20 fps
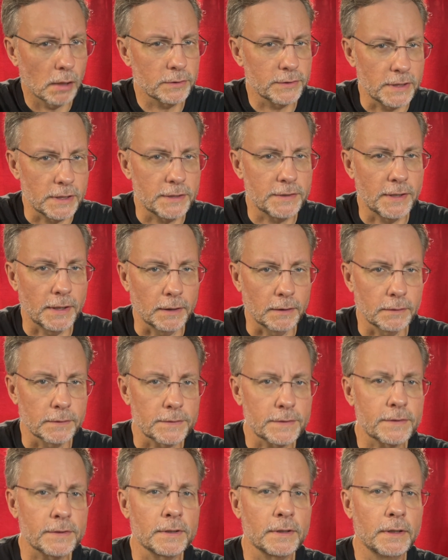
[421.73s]

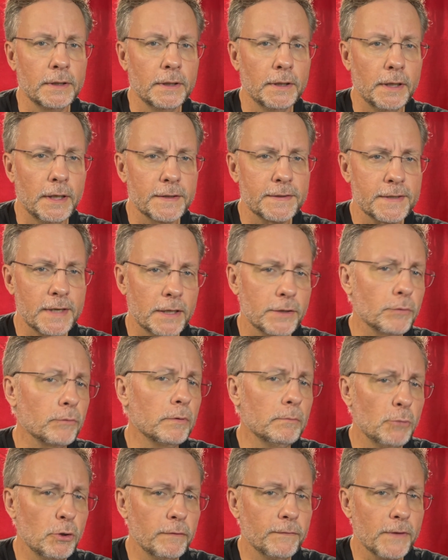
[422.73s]
details. It said to
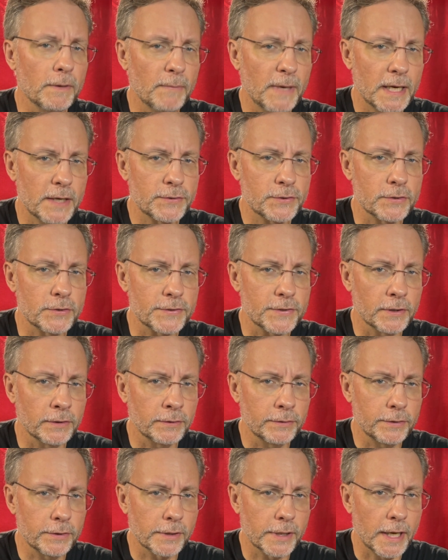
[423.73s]
remove the master
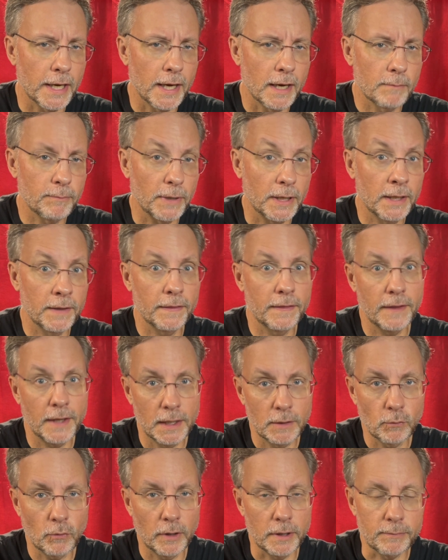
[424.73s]
cylinder cap and
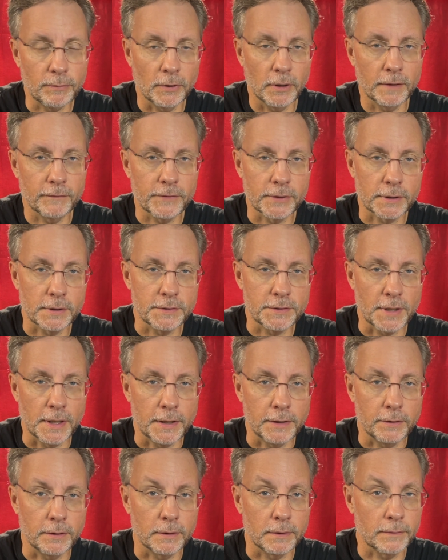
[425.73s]
then wipe off the
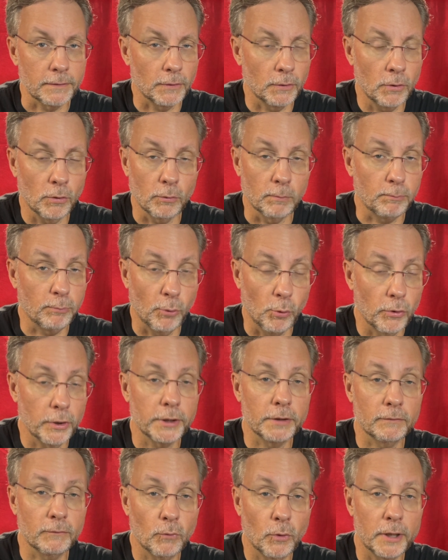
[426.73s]
container. The whole
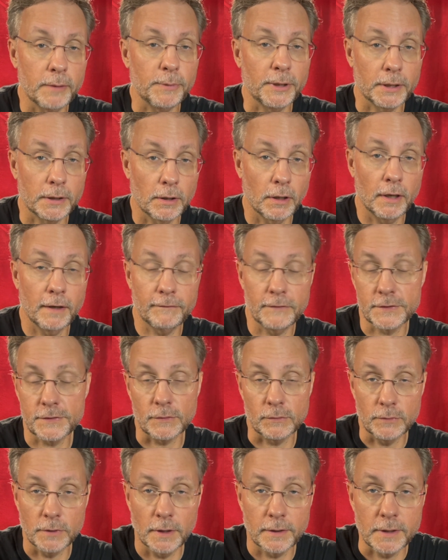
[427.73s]
point of wiping it off is
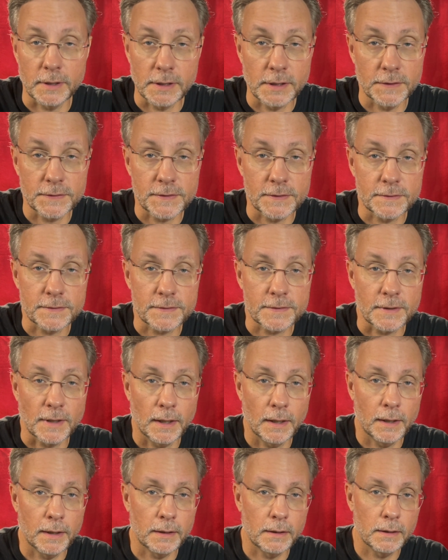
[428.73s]
so nothing gets
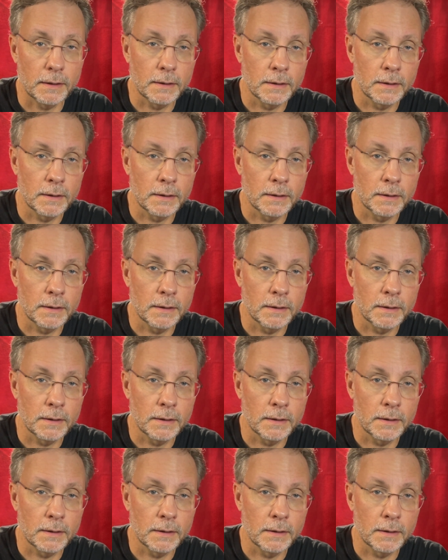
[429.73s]
inside.